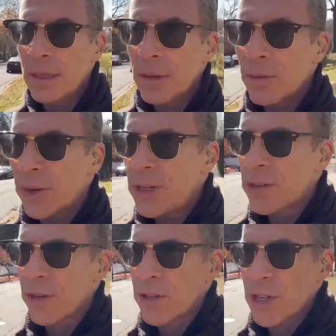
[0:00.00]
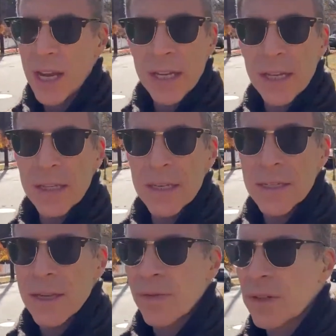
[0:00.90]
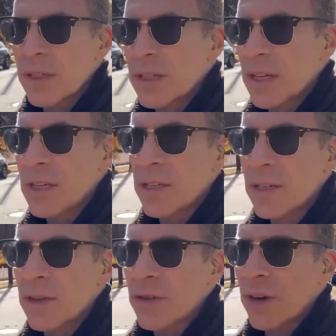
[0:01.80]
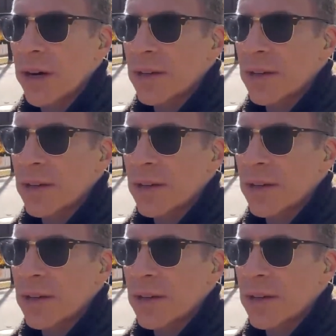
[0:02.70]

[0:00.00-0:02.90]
research, taking these different diseases and trying